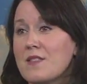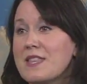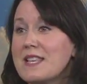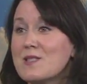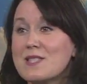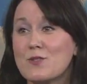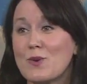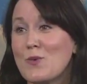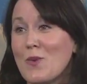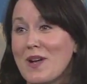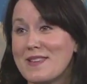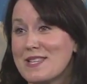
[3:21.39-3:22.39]
These
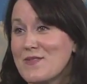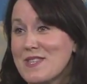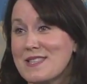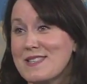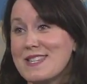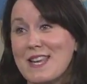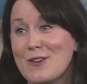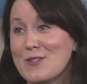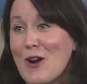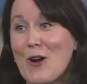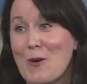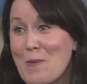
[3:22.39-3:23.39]
student wellness facilitators
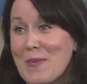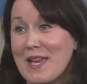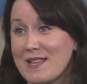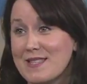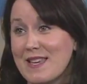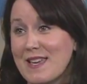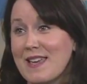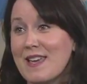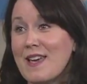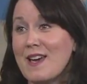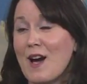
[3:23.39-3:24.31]
are amazing.